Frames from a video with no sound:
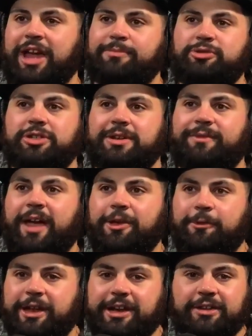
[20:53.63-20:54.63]
just
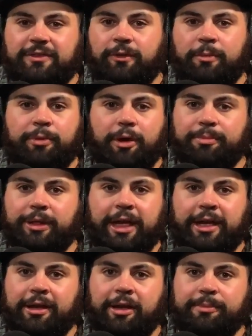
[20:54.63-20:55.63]
evaluating his football
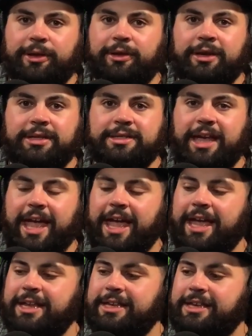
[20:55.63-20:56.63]
playing abilities,
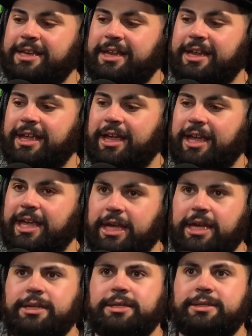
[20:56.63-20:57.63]
and
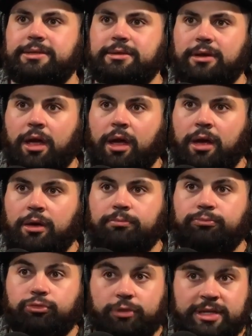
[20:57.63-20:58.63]
he's a
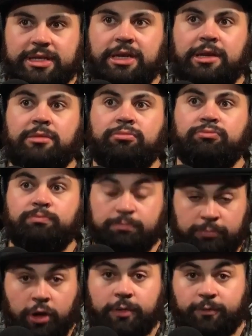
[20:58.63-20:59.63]
pretty
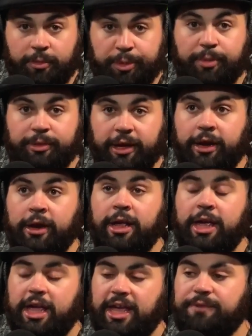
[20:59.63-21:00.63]
good football player.
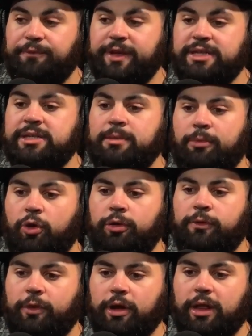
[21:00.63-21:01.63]
He fits the
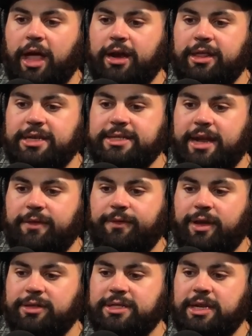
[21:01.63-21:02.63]
mold for a lot of these
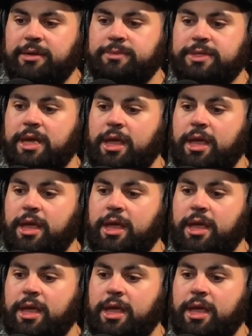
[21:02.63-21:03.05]
NFL teams